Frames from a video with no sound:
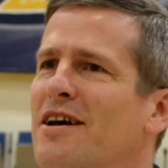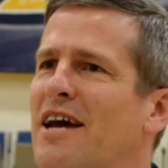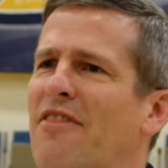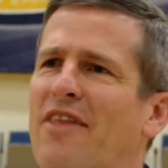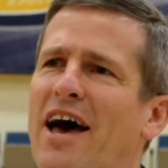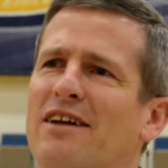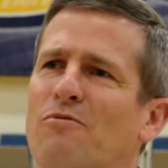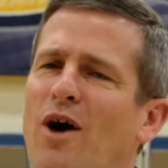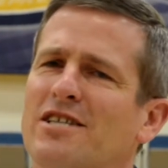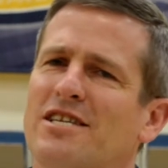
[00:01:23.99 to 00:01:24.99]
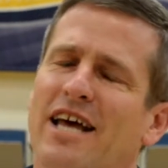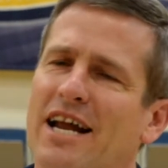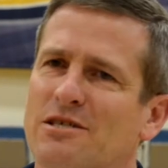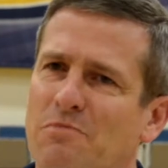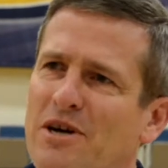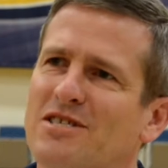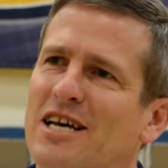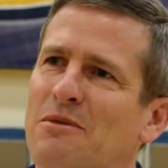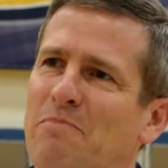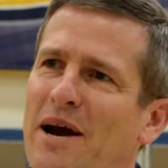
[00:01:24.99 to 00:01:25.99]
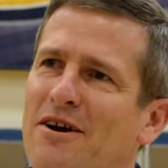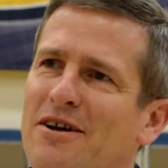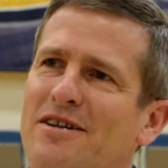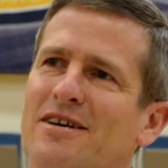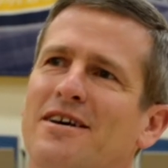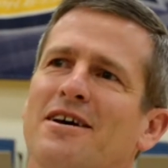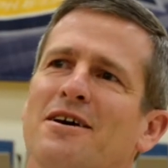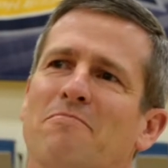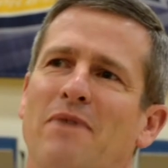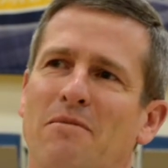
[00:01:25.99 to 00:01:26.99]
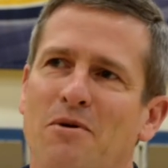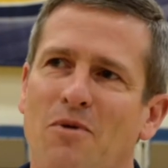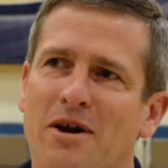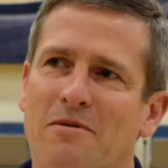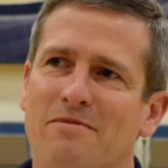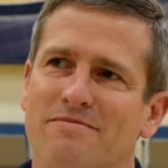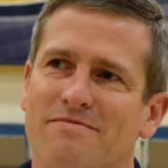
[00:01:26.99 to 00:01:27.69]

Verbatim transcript: And that watching that experience as a parent made me want to